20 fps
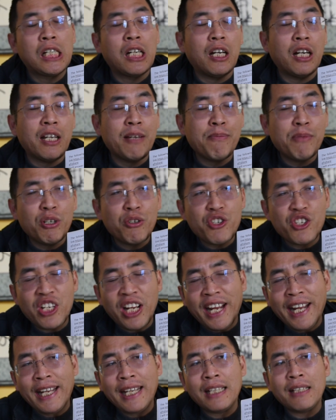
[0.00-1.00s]

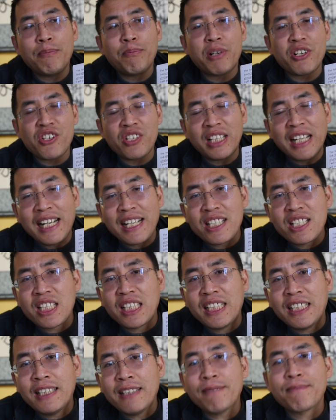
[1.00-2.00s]
emotion,
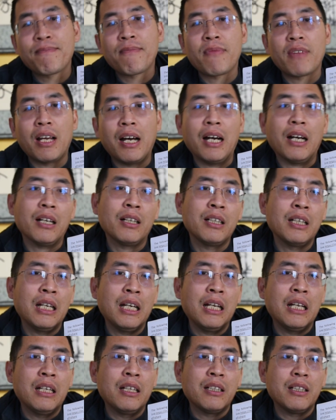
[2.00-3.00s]
personality.
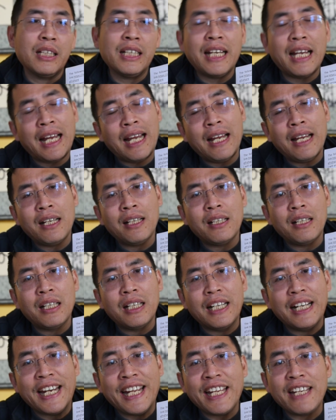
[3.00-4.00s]
They can
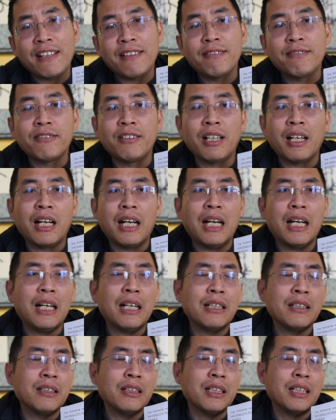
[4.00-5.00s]
live
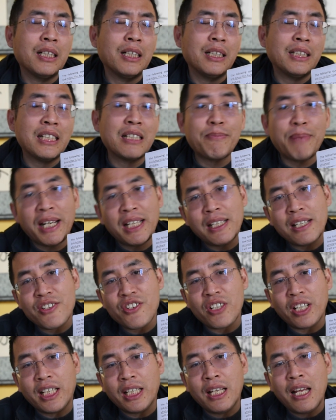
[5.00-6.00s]
and
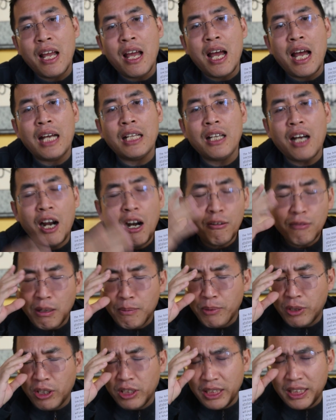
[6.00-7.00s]
independently. And
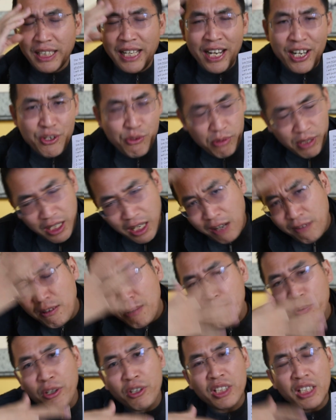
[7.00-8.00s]
our
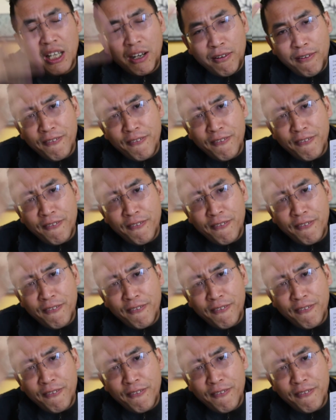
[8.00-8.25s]
physical body